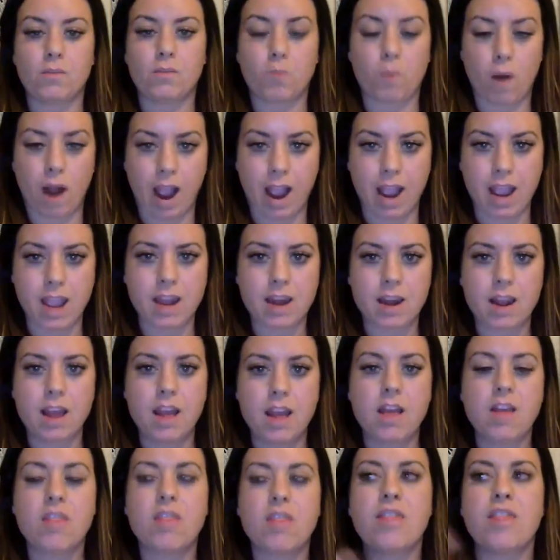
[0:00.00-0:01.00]
Right?
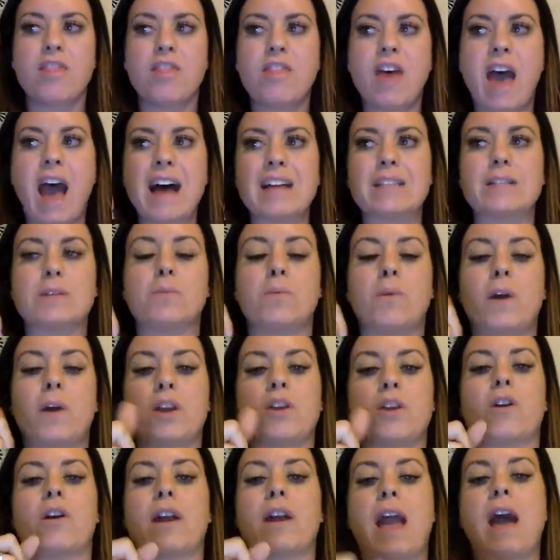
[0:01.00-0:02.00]
That's what
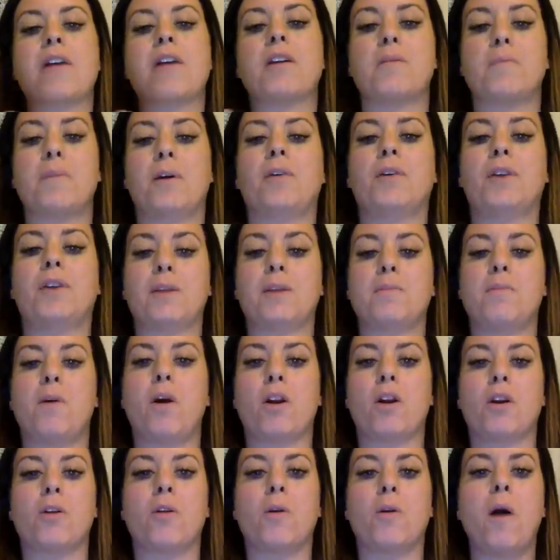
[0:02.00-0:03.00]
your accountability
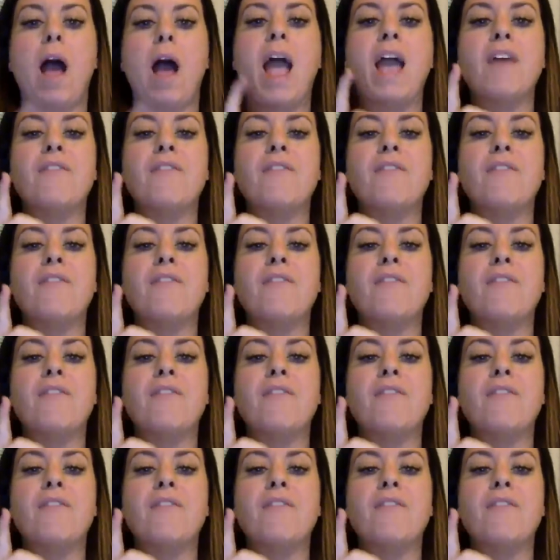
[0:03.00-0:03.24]
partner.